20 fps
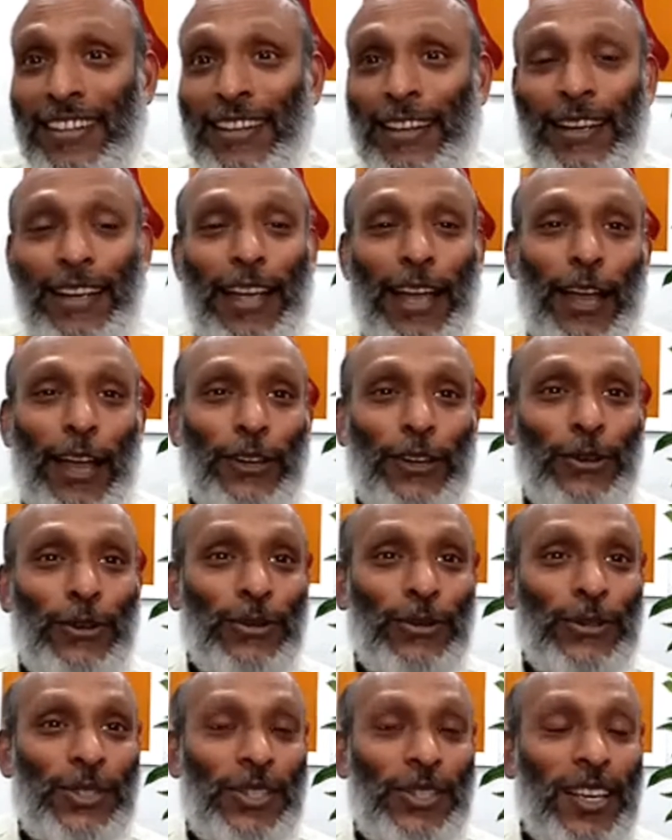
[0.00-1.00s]
Can
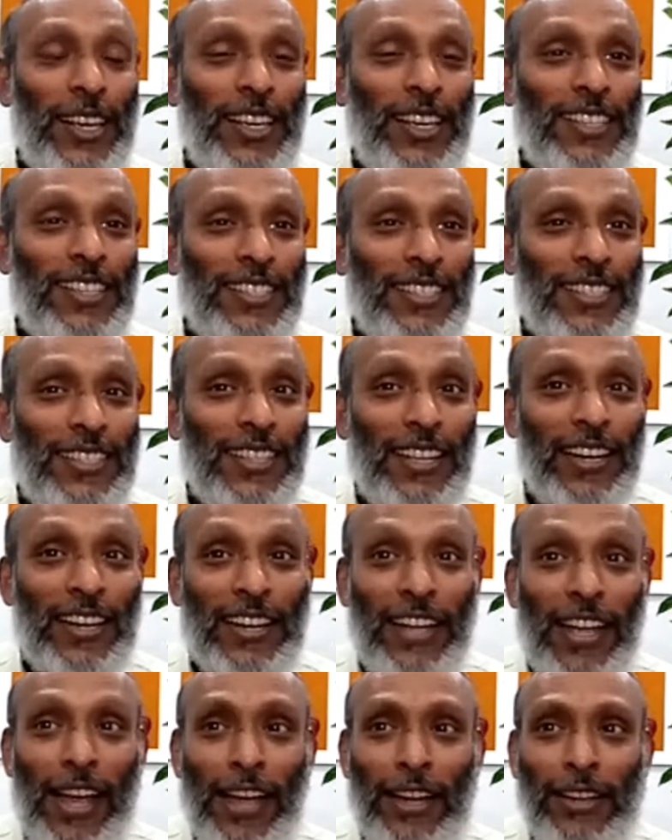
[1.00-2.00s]
you change the
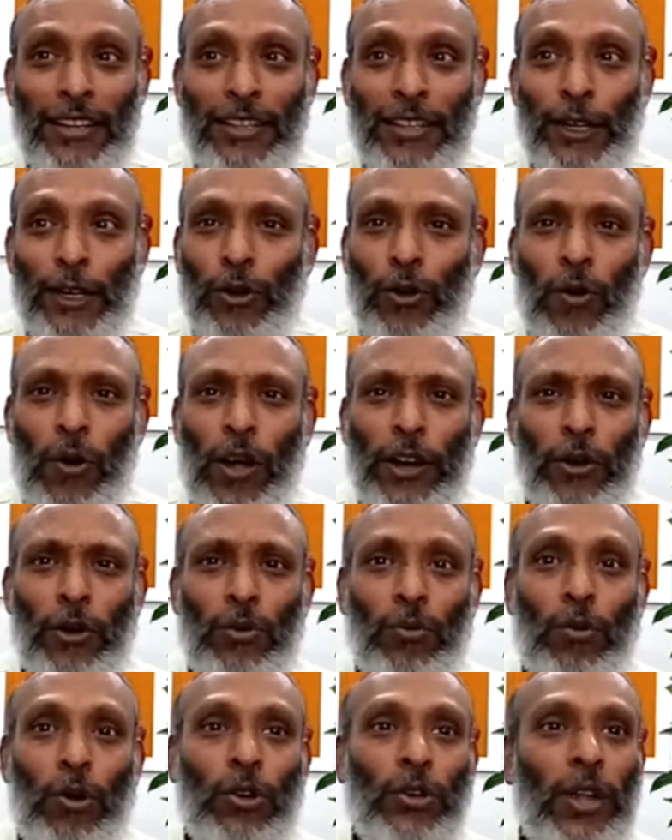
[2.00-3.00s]
reaction? No, I don't
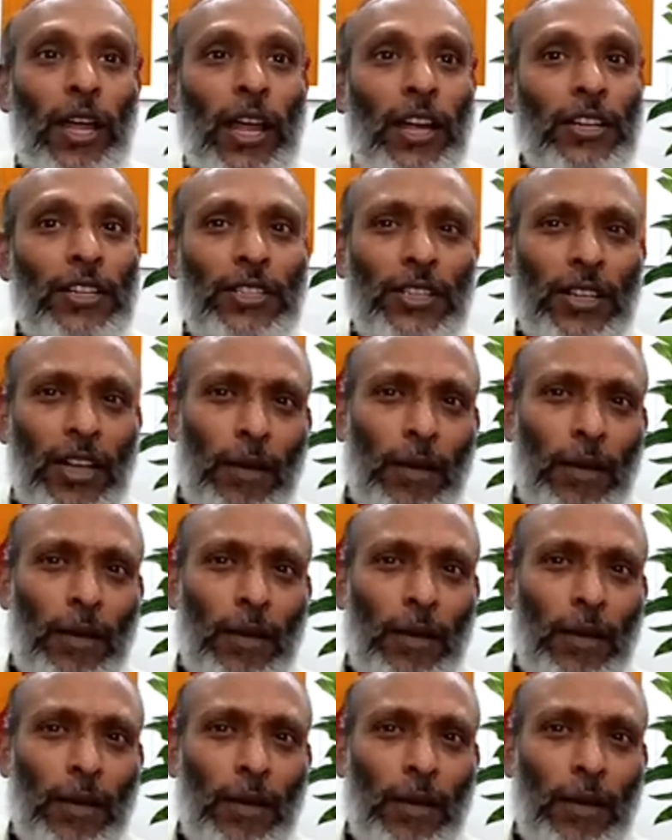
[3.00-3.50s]
want the action.